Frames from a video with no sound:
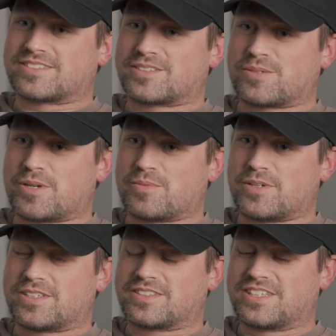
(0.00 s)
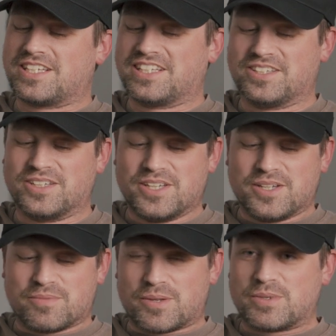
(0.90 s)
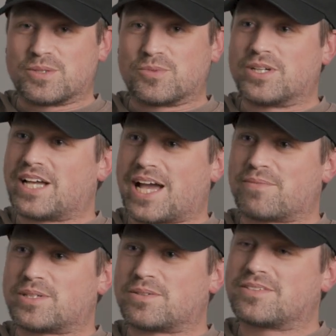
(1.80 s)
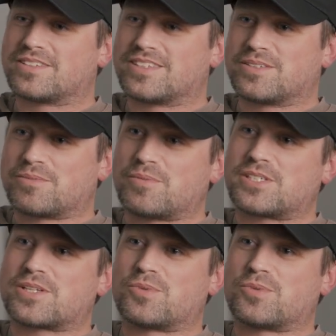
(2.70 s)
Then maybe it will happen. Maybe